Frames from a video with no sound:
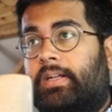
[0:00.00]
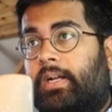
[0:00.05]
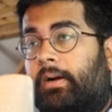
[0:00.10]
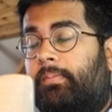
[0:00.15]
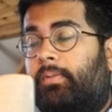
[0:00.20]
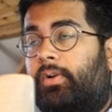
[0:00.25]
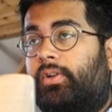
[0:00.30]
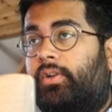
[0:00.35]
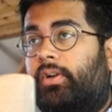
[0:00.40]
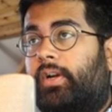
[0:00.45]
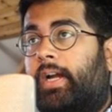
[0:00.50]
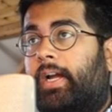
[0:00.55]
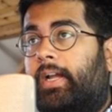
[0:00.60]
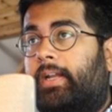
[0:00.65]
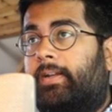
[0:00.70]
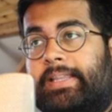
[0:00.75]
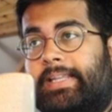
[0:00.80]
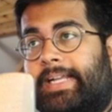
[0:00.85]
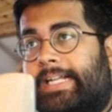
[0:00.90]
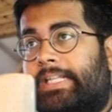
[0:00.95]
come on your
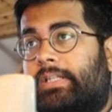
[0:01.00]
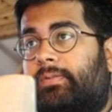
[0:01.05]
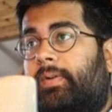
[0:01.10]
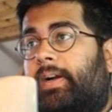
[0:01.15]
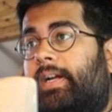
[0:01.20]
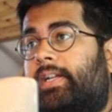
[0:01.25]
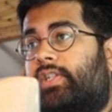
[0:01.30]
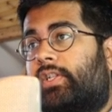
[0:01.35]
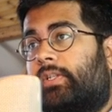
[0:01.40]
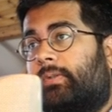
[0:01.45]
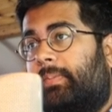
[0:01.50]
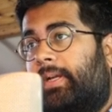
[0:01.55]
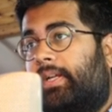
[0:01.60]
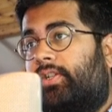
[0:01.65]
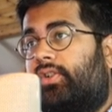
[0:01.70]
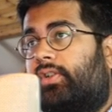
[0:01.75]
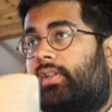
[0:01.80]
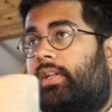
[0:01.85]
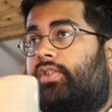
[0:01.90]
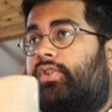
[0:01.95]
head. That's why just make
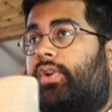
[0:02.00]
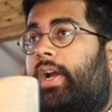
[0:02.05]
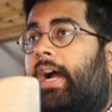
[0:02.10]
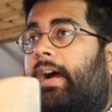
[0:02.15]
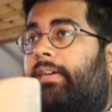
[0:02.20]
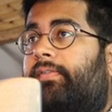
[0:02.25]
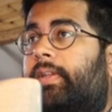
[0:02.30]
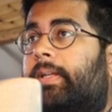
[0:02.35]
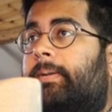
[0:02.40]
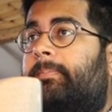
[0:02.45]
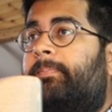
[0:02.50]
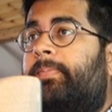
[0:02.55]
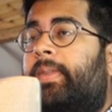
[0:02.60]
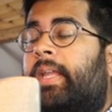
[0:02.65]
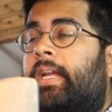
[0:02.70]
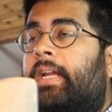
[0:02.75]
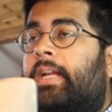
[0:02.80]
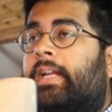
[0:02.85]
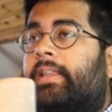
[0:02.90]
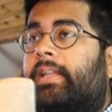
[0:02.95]
sure that you have them.
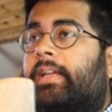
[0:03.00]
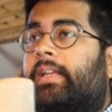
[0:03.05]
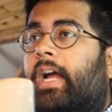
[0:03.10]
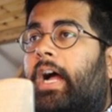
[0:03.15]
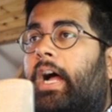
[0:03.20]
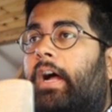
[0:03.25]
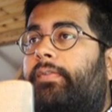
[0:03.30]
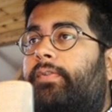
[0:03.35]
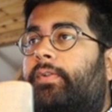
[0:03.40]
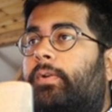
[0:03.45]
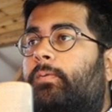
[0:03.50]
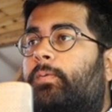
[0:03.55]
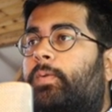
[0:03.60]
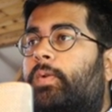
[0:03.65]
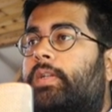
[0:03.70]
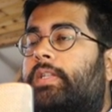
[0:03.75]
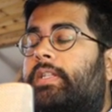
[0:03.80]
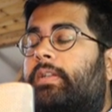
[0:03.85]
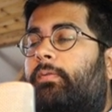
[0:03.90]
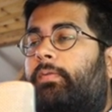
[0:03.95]
Then
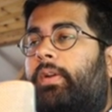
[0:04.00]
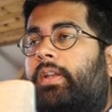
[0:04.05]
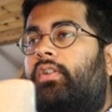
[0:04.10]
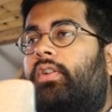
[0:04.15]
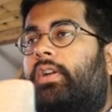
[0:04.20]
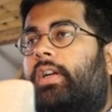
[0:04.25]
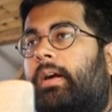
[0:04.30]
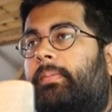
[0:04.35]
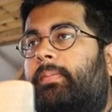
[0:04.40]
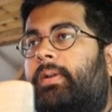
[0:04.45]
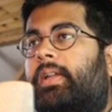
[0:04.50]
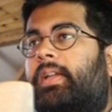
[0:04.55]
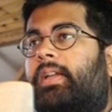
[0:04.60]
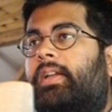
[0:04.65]
afterwards, when you're coming